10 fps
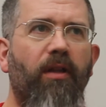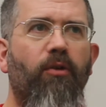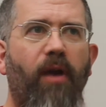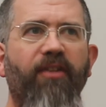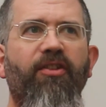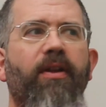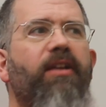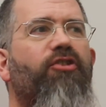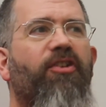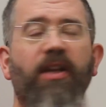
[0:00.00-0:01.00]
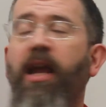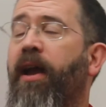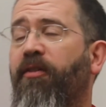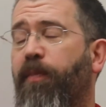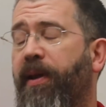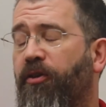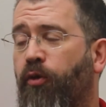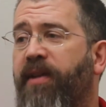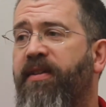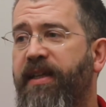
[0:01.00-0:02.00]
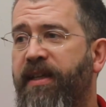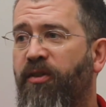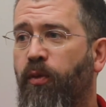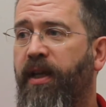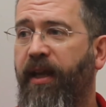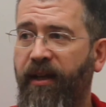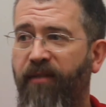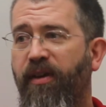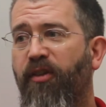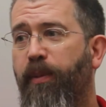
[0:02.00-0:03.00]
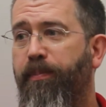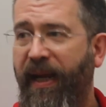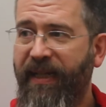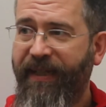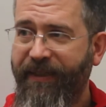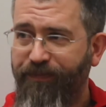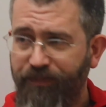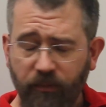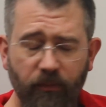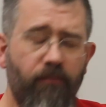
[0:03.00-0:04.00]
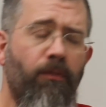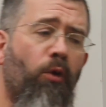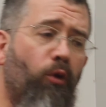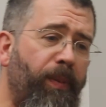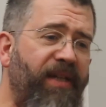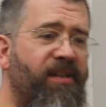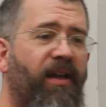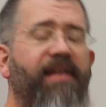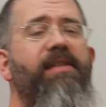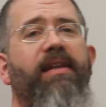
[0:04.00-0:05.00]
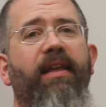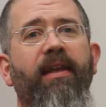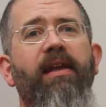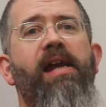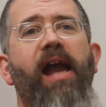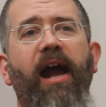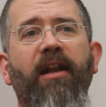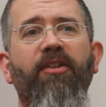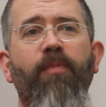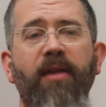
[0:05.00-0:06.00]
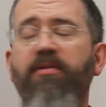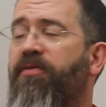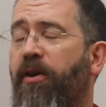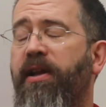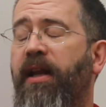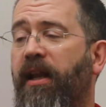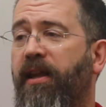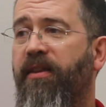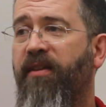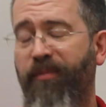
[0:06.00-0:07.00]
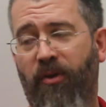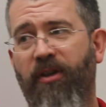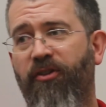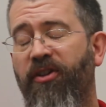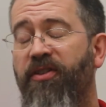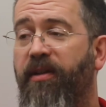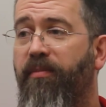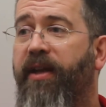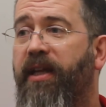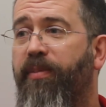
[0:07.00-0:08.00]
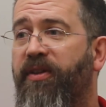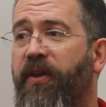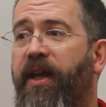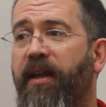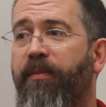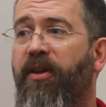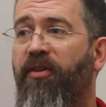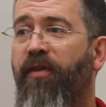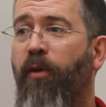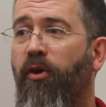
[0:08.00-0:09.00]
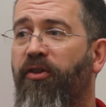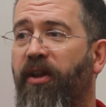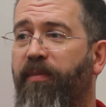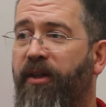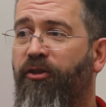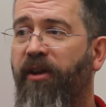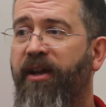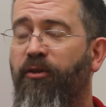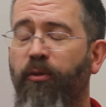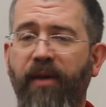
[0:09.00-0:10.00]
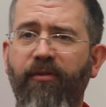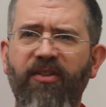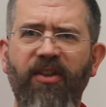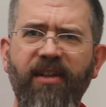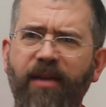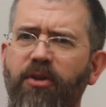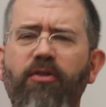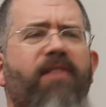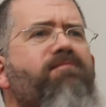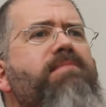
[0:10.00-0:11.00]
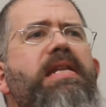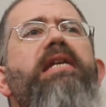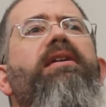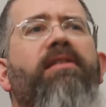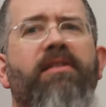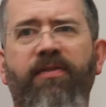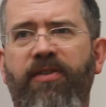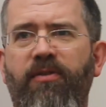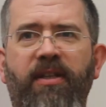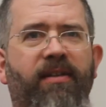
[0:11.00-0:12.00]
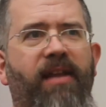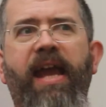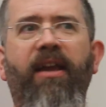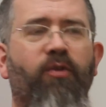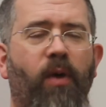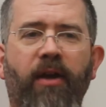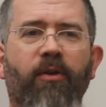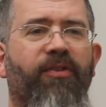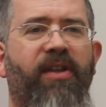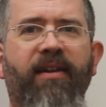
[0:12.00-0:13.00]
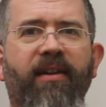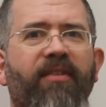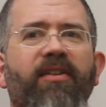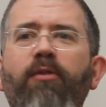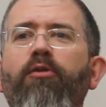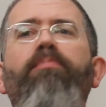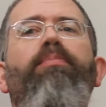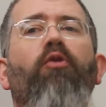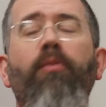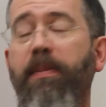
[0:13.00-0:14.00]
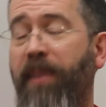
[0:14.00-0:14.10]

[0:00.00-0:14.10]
All right. So interestingly, I have spent 20 years working in investment banking, albeit in IT, and it's made me very clear that I'm not interested in money particularly, because if I was, I'd be a trader. And all my friends say, Damon, you could have millions if you did X, Y, or Z, and I said it would bore me